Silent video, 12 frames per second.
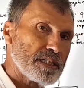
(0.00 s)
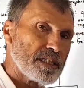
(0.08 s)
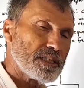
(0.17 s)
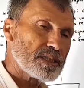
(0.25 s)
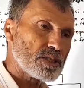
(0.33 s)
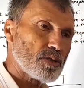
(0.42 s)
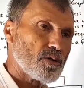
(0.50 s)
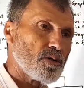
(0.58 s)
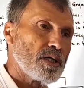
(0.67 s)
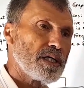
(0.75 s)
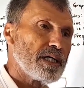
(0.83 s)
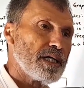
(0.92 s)
So
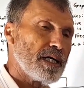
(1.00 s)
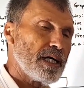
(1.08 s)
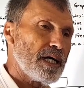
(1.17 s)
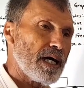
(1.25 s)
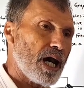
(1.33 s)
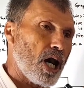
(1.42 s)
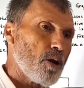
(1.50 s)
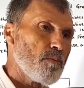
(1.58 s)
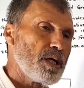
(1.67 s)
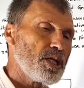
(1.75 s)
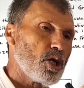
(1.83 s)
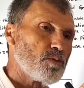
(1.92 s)
how
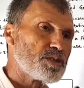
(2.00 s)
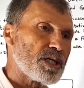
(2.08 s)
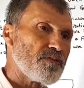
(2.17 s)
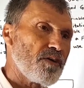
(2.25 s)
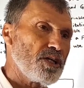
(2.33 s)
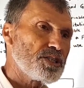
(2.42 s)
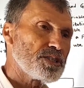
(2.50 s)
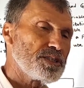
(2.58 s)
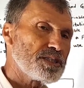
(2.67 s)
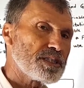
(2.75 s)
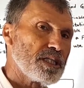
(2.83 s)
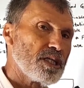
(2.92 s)
many observations